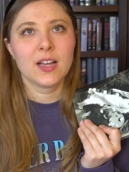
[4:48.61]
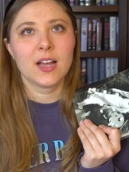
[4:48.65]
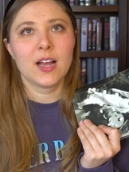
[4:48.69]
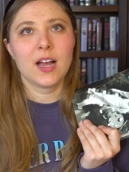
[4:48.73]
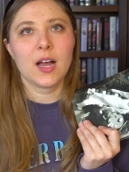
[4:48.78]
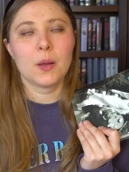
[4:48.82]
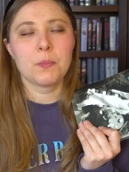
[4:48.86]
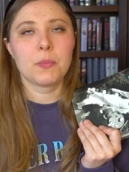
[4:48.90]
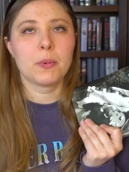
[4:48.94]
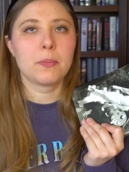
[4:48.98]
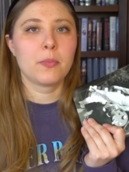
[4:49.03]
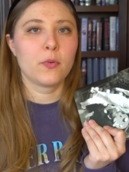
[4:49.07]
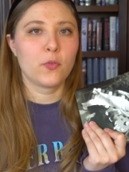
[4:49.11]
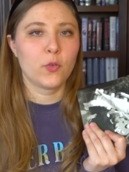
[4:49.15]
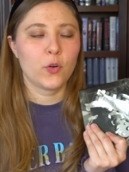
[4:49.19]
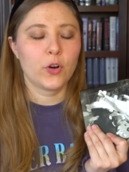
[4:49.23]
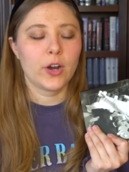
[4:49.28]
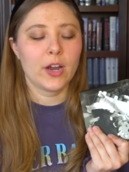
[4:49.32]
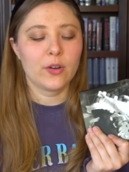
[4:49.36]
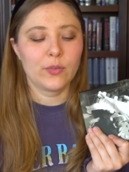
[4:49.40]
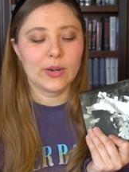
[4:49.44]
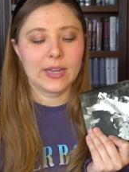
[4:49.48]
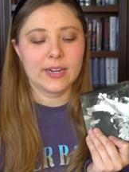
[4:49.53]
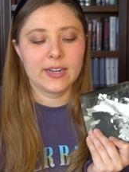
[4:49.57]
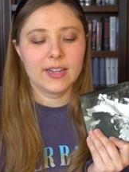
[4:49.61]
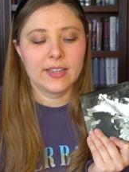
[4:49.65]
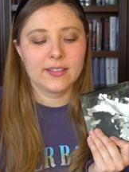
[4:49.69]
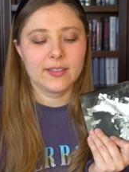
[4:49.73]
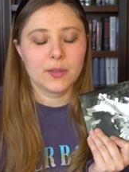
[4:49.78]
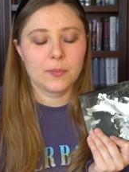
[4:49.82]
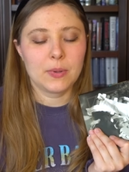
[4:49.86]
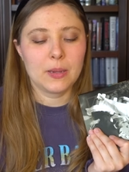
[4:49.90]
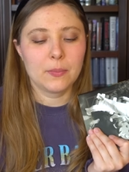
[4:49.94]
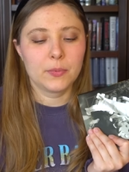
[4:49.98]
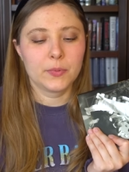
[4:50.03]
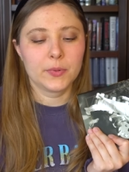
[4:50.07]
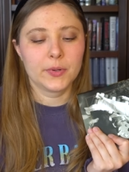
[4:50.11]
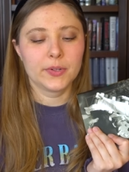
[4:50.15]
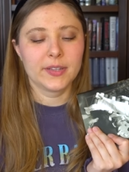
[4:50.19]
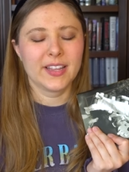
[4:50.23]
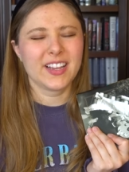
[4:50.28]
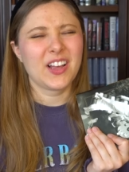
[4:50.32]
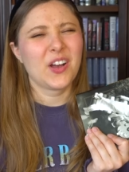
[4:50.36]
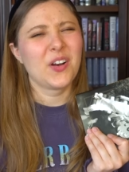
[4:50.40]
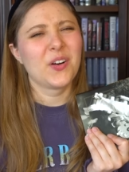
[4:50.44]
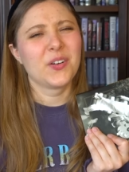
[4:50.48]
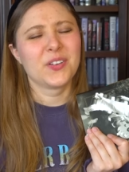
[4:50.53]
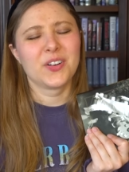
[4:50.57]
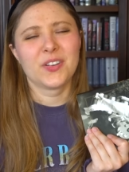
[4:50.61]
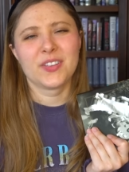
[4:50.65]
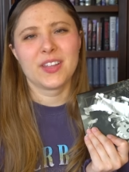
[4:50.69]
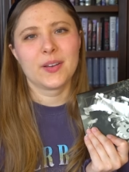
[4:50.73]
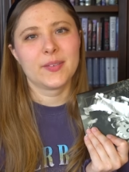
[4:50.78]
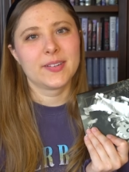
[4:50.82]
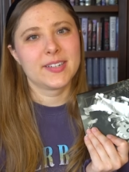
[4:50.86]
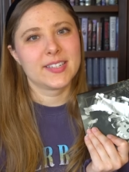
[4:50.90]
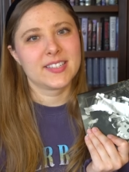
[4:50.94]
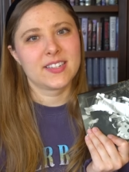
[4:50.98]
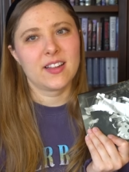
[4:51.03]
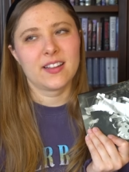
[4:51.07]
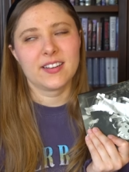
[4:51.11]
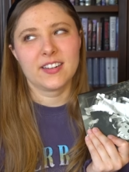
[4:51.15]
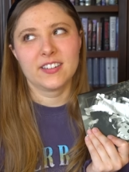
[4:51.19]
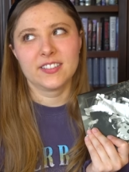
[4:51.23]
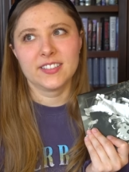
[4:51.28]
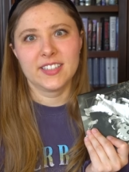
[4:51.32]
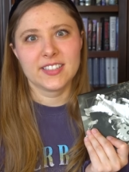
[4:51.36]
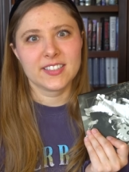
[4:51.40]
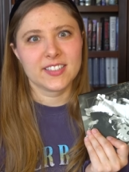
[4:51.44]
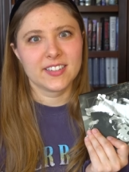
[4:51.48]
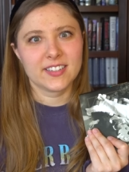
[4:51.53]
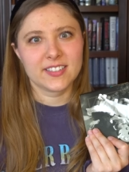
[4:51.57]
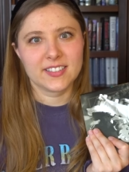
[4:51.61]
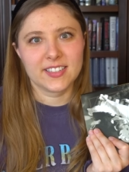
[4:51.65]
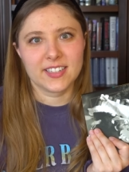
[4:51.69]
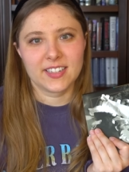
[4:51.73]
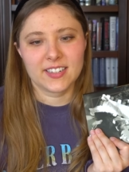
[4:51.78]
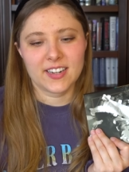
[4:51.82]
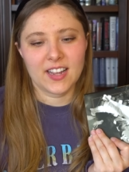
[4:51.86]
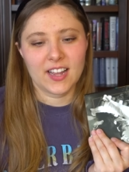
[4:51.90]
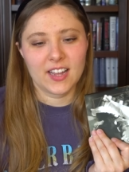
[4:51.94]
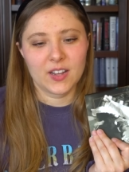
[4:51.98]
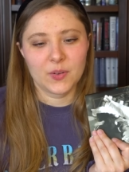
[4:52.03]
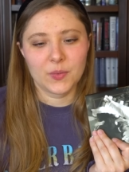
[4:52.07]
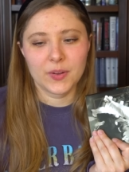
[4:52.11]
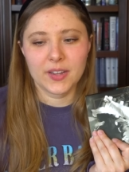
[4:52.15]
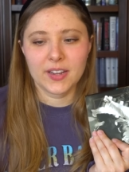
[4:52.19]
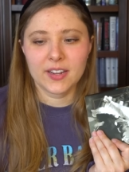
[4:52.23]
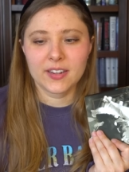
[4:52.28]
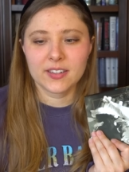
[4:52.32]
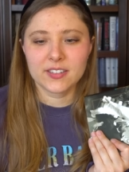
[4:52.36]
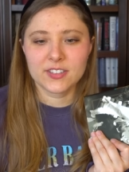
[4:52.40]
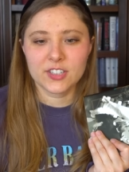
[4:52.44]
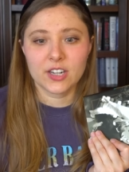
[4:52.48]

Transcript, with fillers: But before I read it, the people were like, oh no, that one is not nearly as good as Lincoln Highway.